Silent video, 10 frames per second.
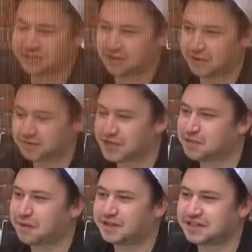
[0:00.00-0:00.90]
I was
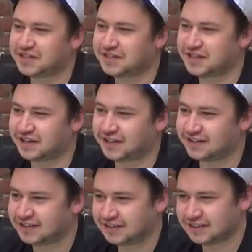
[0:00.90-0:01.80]
expected to sing a
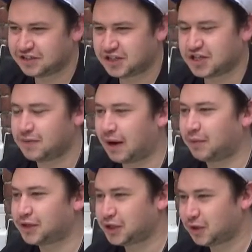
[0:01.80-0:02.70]

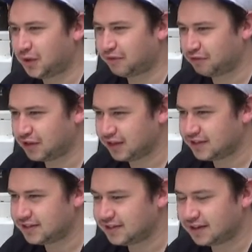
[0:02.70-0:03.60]
2-hour show every
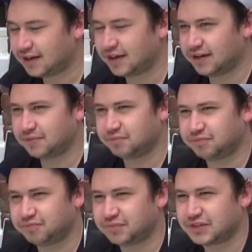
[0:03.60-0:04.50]
night.
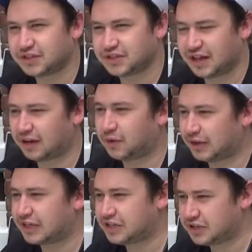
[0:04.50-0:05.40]
So that
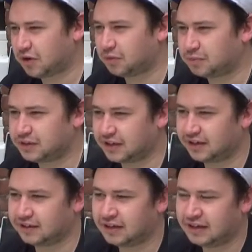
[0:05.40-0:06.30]
quickly stopped,
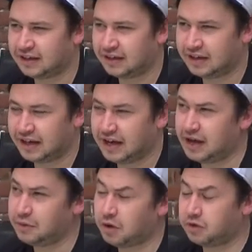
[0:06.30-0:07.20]
and
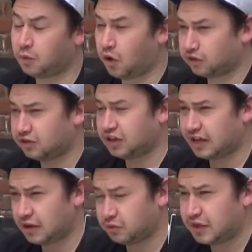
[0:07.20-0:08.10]
the one thing
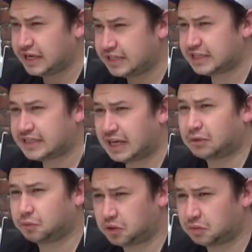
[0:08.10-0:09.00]
it really did
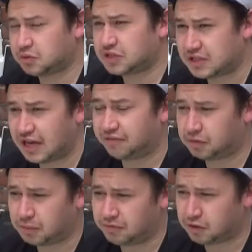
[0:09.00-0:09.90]
help with was
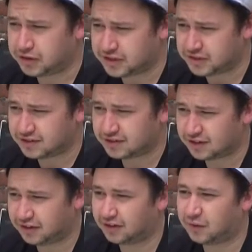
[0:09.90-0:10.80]
saving me voice
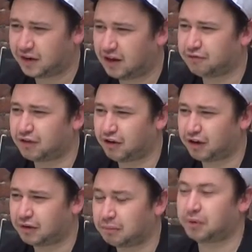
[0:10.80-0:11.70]
and knowing how far I
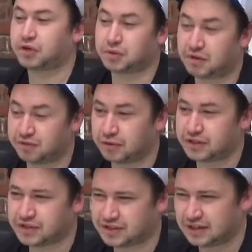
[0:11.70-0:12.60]
can push me
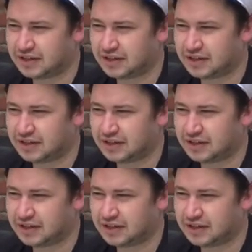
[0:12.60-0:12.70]
voice,